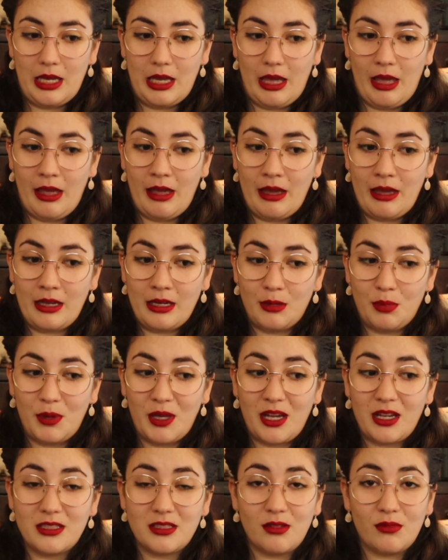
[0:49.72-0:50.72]
And
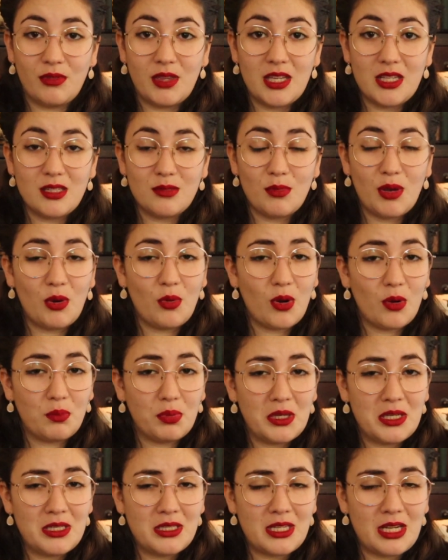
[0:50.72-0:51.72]
because of this, my
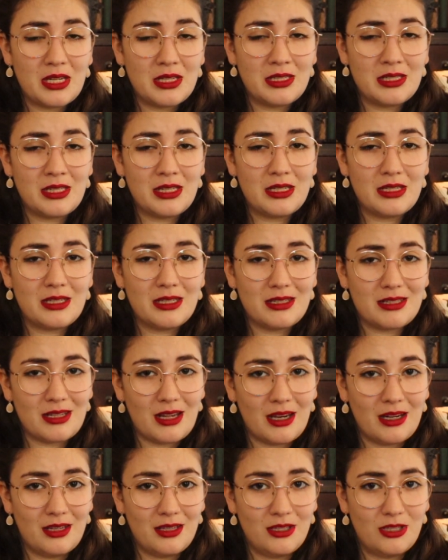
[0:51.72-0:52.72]
workplace has
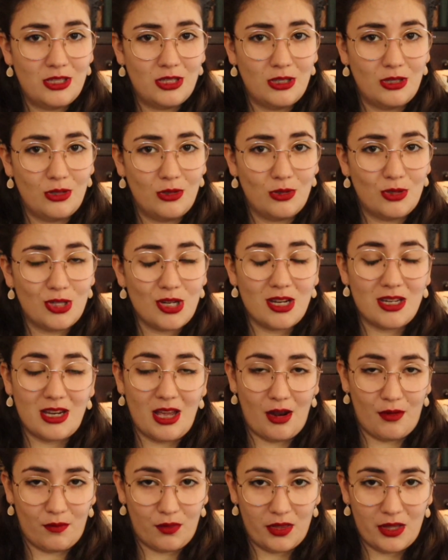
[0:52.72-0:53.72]
decided to shut
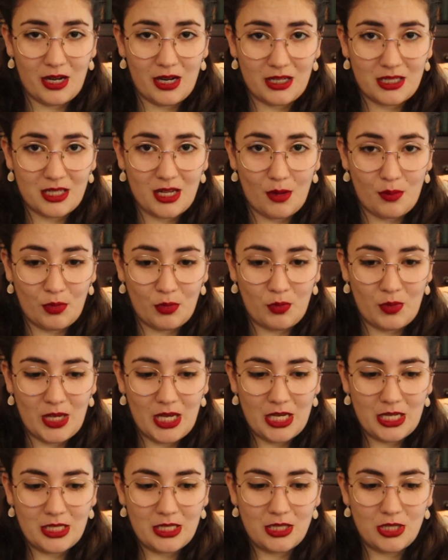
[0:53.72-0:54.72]
down for the next couple
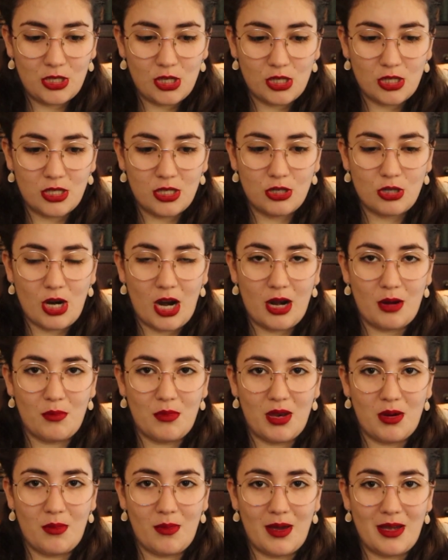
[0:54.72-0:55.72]
weeks, just to try to
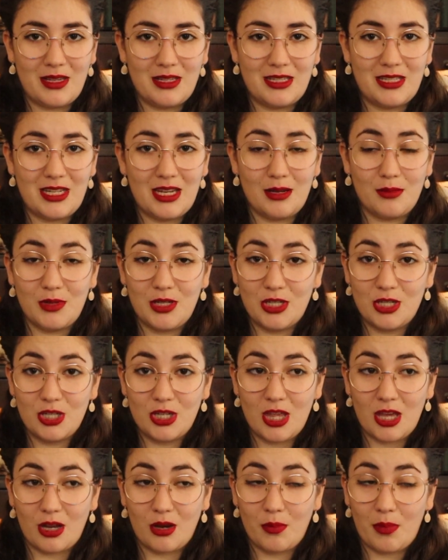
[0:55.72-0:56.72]
minimize damage
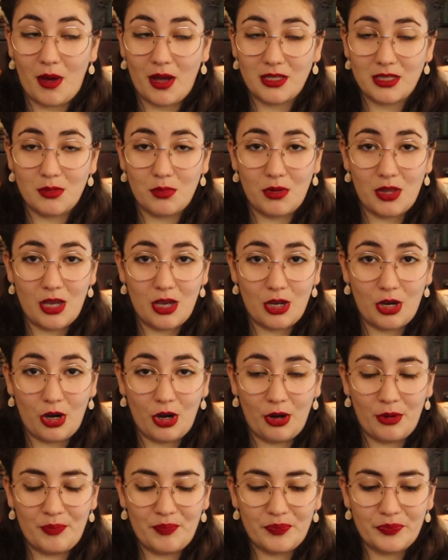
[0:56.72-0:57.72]
that could possibly
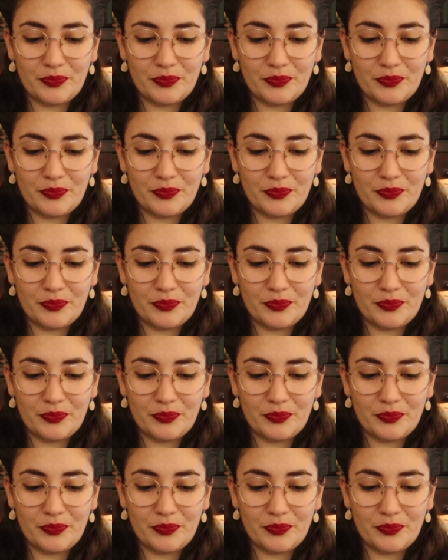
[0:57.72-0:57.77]
occur.